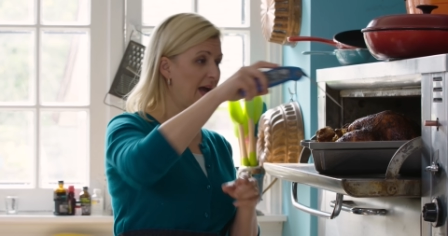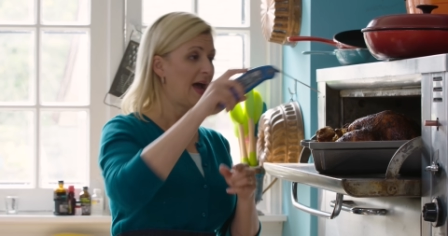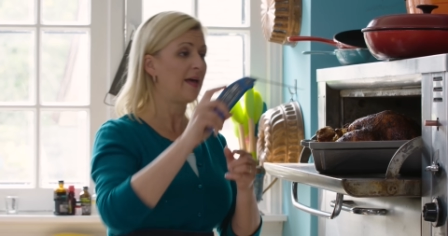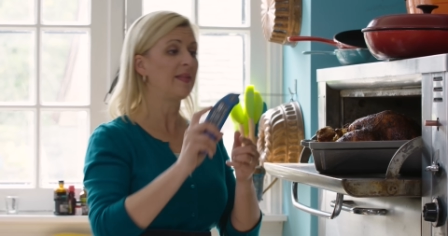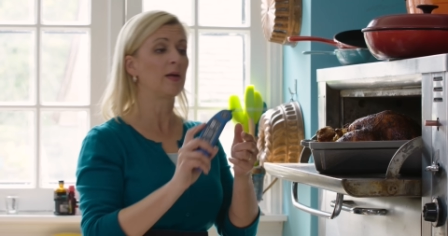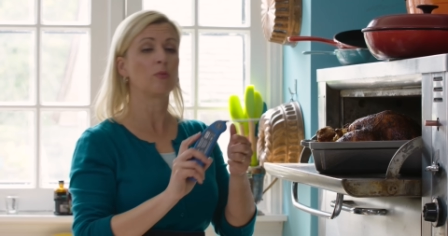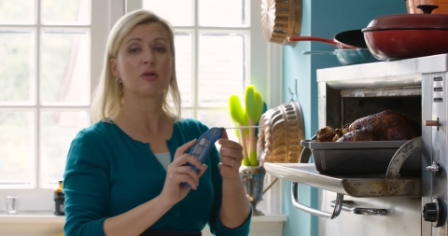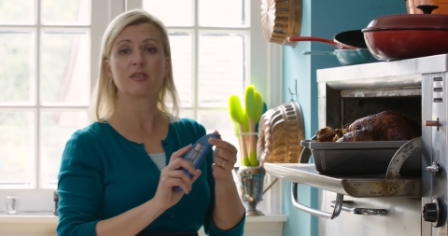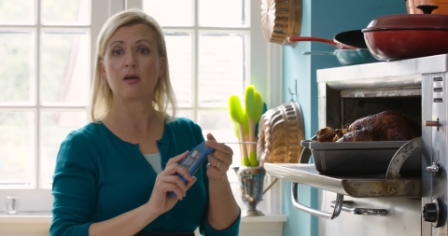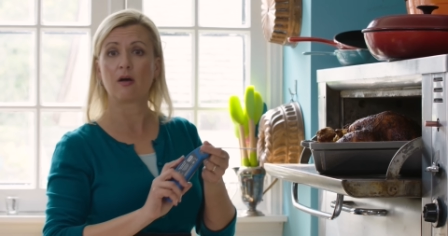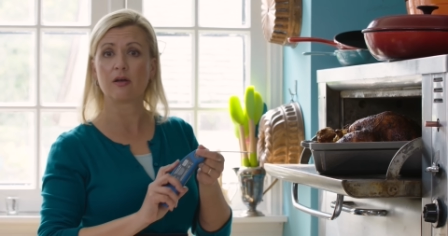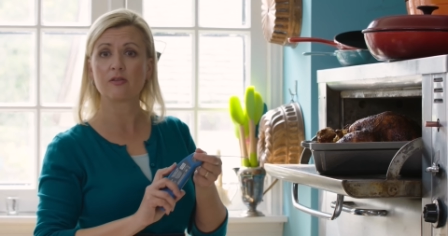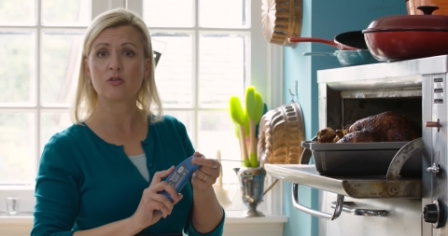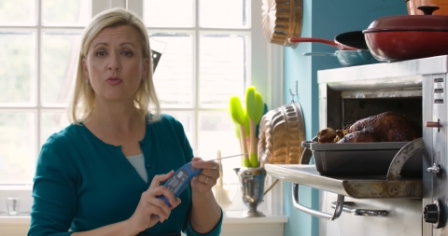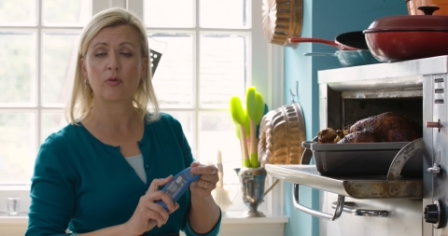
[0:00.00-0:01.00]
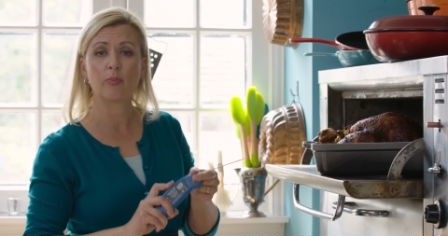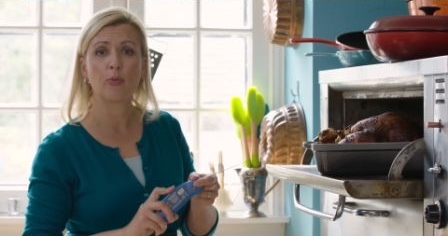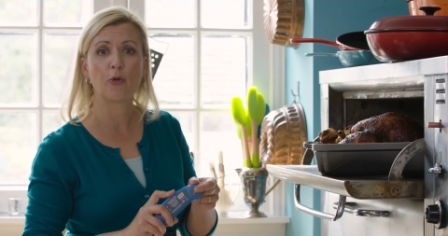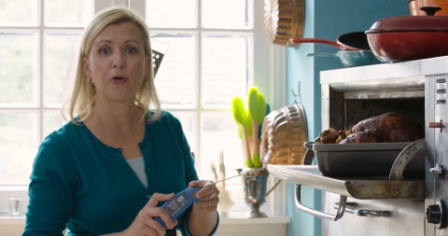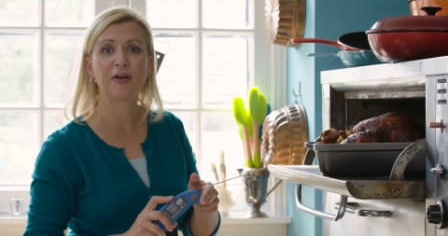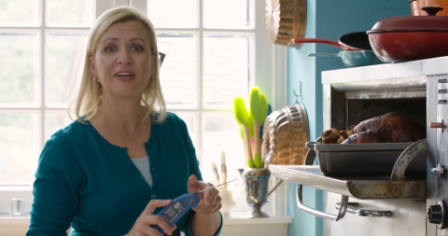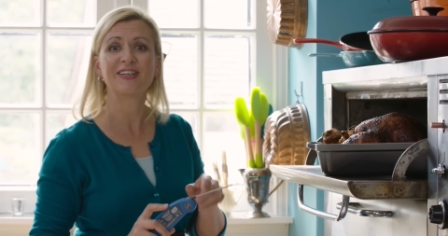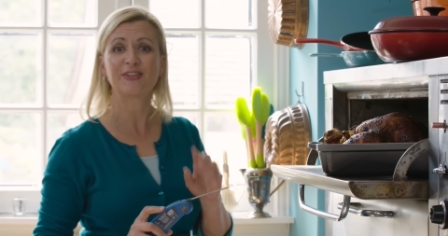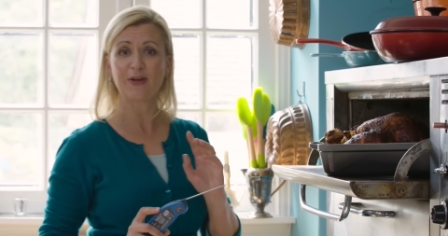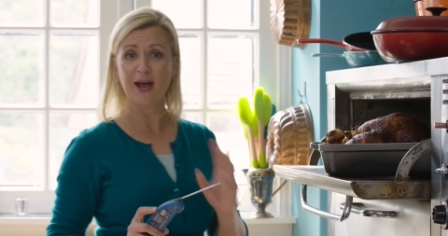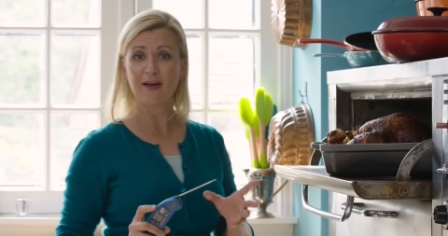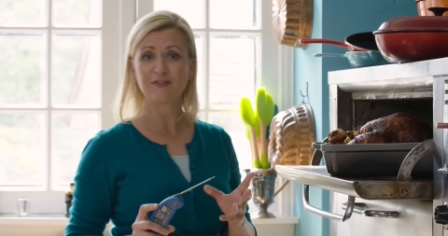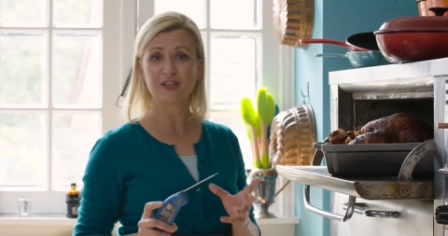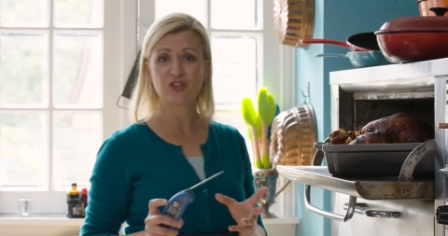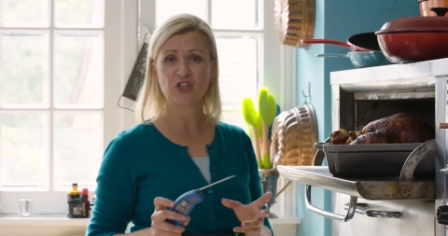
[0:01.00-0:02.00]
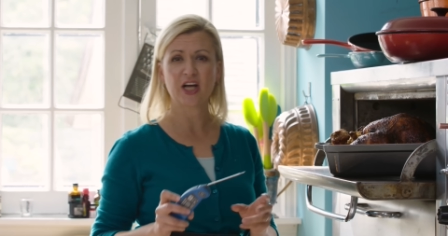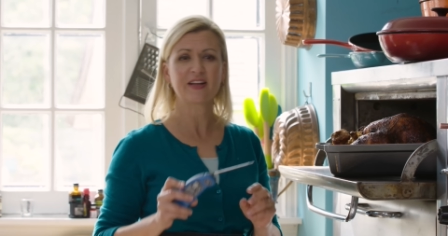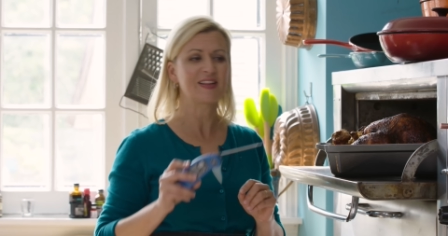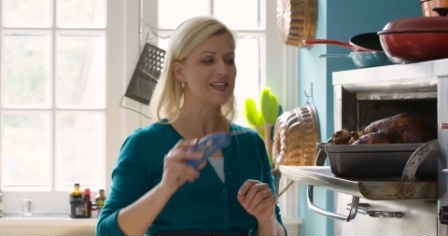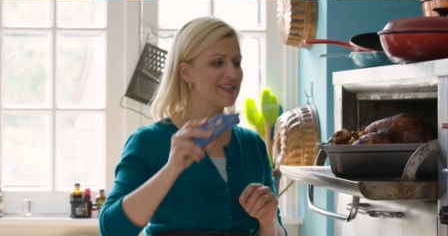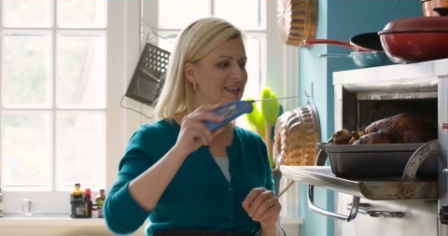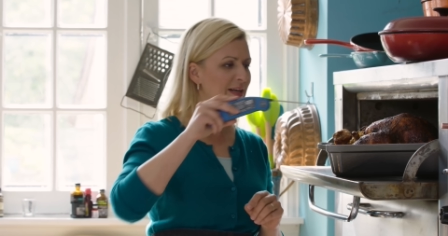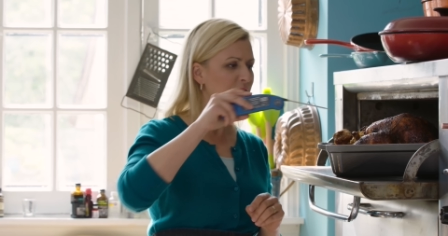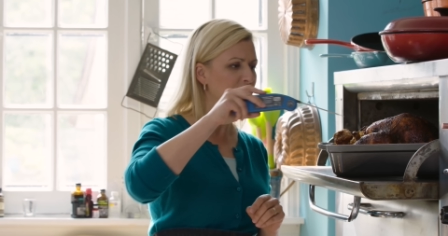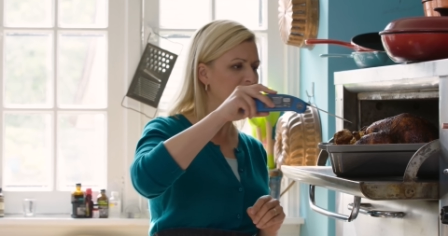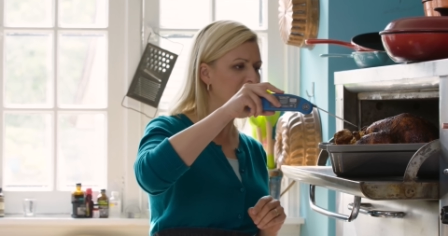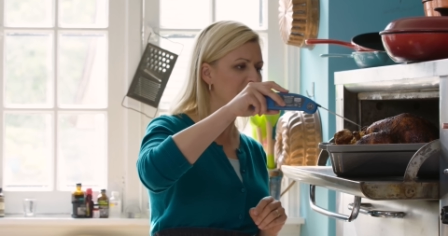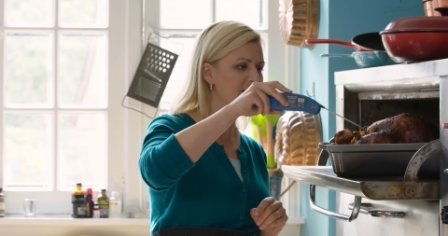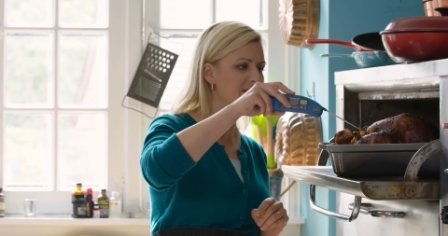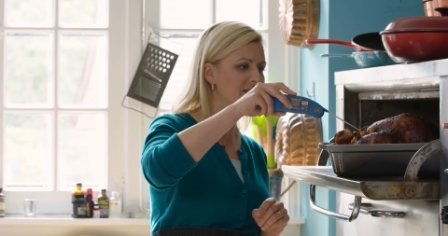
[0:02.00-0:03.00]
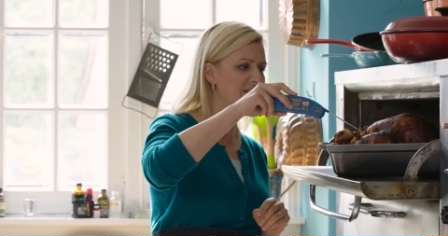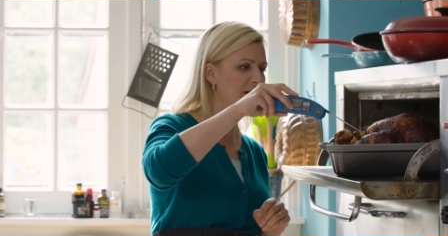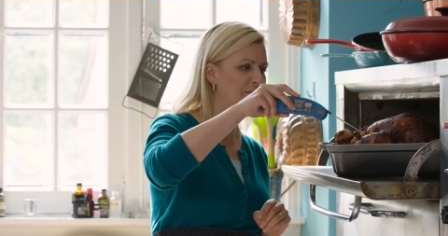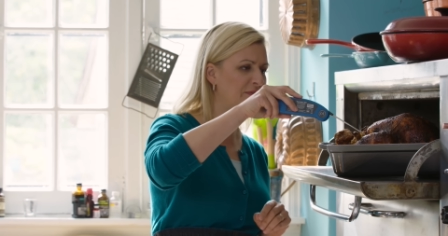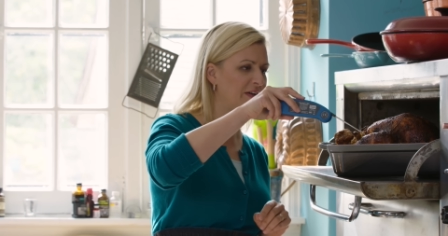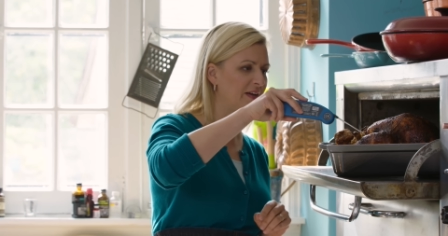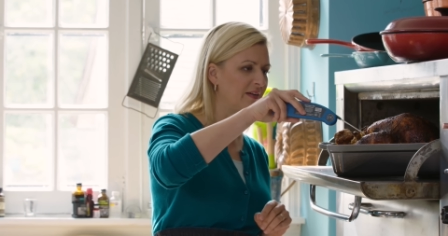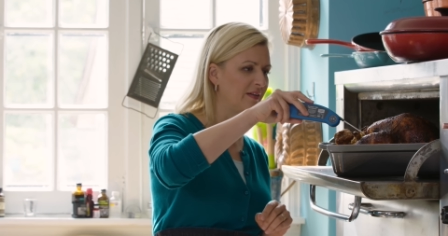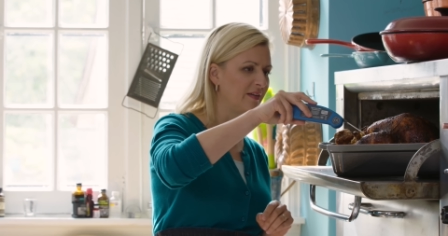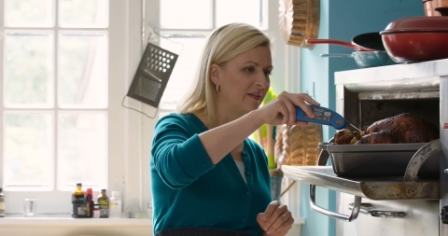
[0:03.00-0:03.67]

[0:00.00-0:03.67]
And then what's also important is you have to check the center of the stuffing.